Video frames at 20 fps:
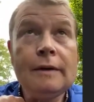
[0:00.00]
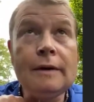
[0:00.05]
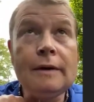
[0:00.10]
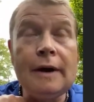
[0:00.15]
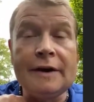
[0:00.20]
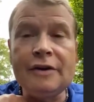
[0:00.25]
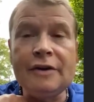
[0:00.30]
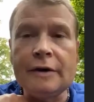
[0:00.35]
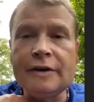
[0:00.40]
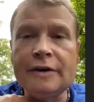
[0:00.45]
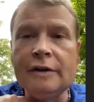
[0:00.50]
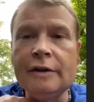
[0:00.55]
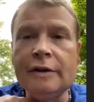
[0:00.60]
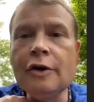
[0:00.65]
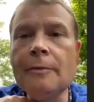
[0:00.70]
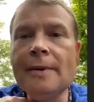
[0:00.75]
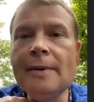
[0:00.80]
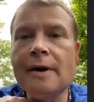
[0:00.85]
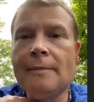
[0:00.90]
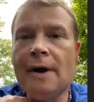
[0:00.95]
I talked a
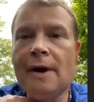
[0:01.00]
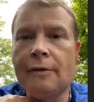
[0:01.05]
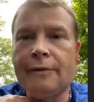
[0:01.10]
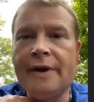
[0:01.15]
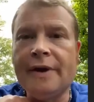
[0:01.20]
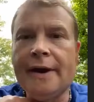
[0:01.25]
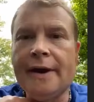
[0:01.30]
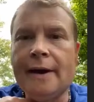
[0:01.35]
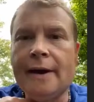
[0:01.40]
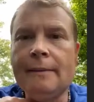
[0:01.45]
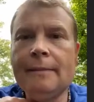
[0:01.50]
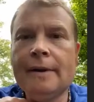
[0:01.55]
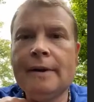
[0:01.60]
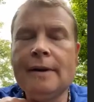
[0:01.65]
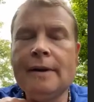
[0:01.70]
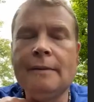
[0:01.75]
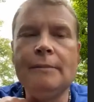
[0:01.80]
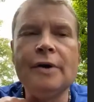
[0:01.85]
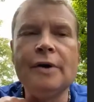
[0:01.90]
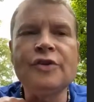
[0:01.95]
little bit about rehab.
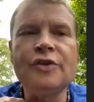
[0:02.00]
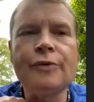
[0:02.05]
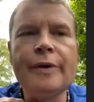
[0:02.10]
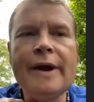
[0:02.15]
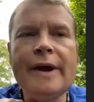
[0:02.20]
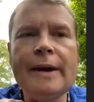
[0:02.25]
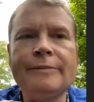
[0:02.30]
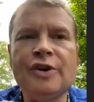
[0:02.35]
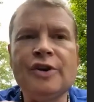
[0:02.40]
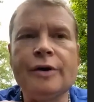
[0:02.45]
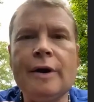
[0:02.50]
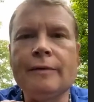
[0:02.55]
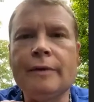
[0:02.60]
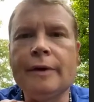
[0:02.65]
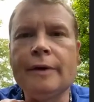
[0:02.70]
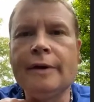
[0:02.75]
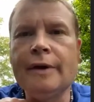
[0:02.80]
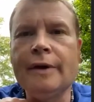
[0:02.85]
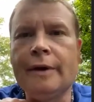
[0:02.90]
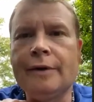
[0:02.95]
Most rehabs are
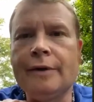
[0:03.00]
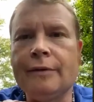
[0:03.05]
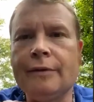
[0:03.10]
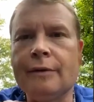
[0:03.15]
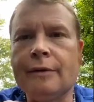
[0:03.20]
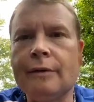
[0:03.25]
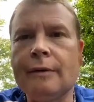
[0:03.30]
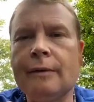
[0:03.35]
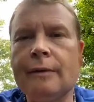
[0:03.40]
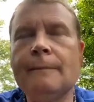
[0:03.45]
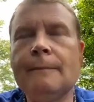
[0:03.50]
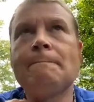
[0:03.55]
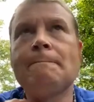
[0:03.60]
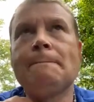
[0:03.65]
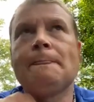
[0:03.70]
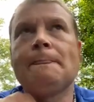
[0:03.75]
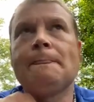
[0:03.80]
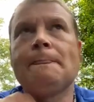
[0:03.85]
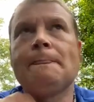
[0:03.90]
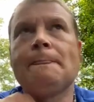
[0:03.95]
governed under
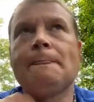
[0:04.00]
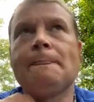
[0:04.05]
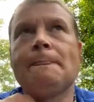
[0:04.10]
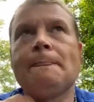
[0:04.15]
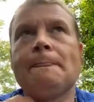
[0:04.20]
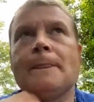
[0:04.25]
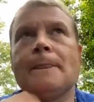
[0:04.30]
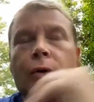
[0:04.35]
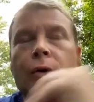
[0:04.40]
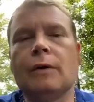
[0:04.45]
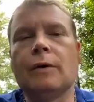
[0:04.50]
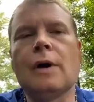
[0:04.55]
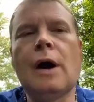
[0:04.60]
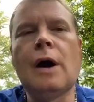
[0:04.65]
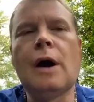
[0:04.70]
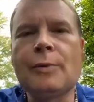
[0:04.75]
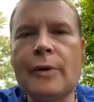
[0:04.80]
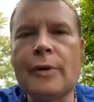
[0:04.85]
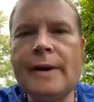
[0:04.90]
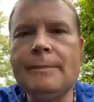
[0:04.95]
or
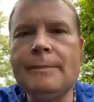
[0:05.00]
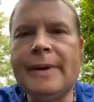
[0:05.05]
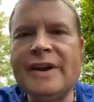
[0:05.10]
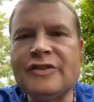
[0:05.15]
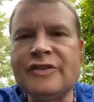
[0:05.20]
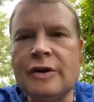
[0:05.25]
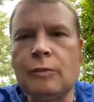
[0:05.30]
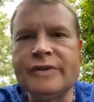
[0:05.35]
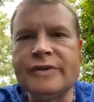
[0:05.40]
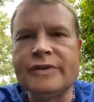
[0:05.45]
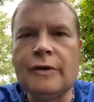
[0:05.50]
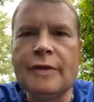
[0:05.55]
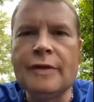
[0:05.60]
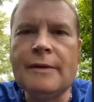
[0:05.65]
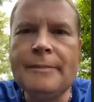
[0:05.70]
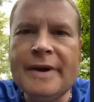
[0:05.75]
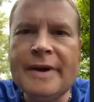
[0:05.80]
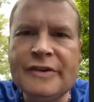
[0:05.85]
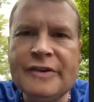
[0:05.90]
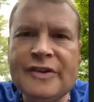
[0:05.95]
operate based on what's called the
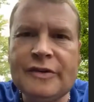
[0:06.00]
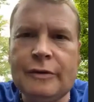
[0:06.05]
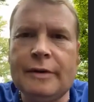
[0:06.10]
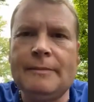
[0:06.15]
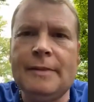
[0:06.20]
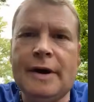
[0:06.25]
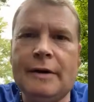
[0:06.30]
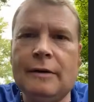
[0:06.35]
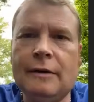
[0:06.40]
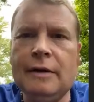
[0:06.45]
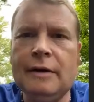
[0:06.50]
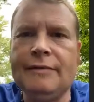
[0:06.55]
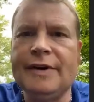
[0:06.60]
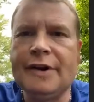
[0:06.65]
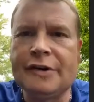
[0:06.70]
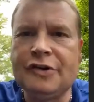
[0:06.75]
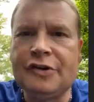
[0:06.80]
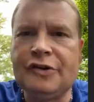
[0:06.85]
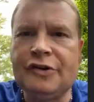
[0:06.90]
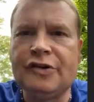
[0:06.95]
Minnesota model of
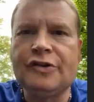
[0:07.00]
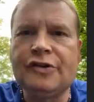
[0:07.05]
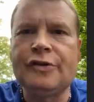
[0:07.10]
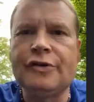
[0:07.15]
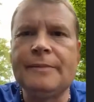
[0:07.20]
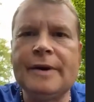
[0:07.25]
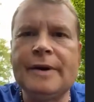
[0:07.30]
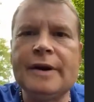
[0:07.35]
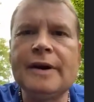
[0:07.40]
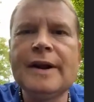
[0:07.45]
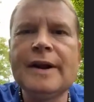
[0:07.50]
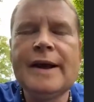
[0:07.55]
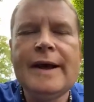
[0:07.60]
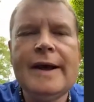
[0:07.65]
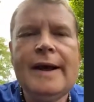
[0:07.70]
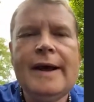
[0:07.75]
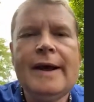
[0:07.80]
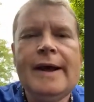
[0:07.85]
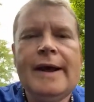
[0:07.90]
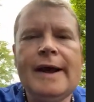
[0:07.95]
addictions treatment.
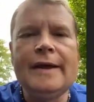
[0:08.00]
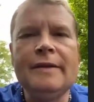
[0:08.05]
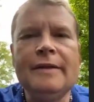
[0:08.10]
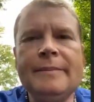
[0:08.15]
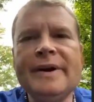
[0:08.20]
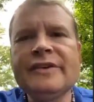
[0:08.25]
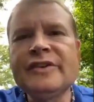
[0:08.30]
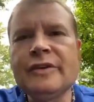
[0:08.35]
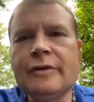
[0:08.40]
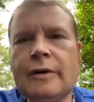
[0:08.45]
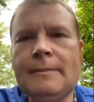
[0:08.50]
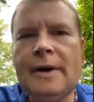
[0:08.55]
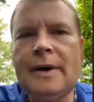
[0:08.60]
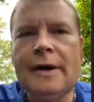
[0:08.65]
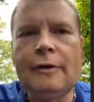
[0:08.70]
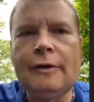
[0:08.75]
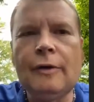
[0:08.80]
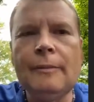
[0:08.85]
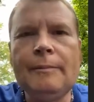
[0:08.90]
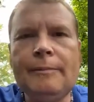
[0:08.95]
And the Minnesota
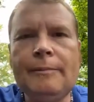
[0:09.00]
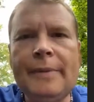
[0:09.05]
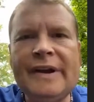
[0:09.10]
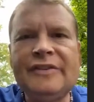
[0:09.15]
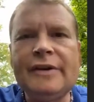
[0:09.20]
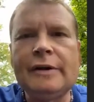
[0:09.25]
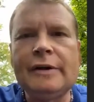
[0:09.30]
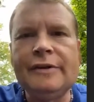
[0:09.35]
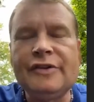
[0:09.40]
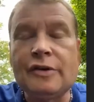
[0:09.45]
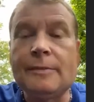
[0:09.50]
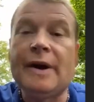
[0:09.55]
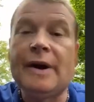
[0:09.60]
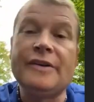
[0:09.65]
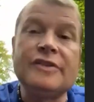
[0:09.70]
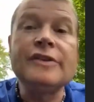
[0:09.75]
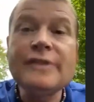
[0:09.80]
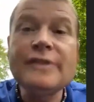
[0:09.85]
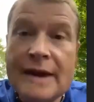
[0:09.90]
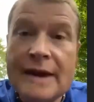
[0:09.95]
model basically
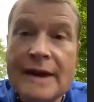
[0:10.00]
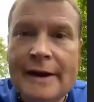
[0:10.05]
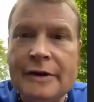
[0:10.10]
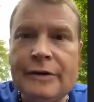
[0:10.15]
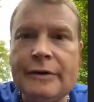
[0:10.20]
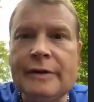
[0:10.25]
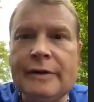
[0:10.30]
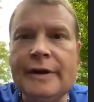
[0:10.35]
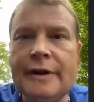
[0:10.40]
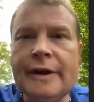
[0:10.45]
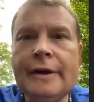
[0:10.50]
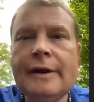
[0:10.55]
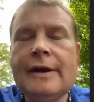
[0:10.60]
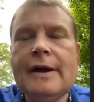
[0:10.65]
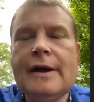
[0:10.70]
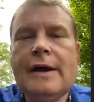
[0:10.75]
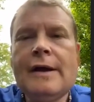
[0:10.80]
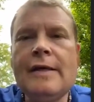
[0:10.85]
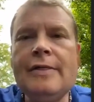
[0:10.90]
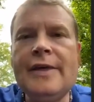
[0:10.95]
surmises accurately
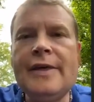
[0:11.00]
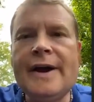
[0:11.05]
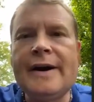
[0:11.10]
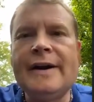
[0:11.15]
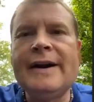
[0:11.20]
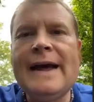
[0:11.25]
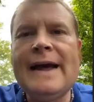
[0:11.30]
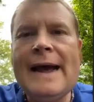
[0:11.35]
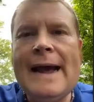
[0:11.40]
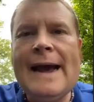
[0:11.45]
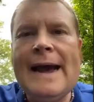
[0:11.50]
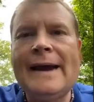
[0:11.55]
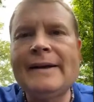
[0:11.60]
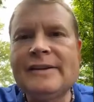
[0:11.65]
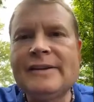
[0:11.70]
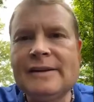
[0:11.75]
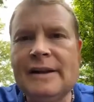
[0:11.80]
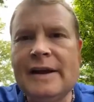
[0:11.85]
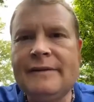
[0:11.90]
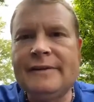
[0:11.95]
that an
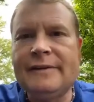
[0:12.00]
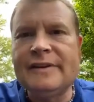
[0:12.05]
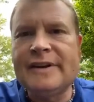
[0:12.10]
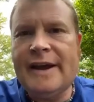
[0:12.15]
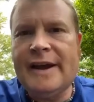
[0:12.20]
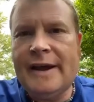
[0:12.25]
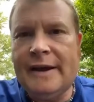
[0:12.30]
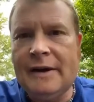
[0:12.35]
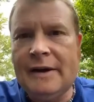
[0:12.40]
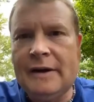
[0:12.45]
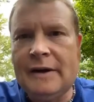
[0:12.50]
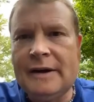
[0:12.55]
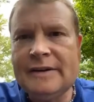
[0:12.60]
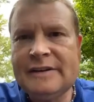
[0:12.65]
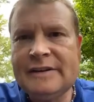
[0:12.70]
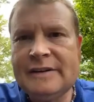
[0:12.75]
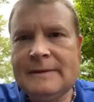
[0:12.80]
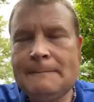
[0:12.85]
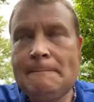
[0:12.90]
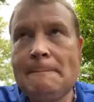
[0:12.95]
addict's life is
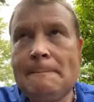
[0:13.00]
chaos,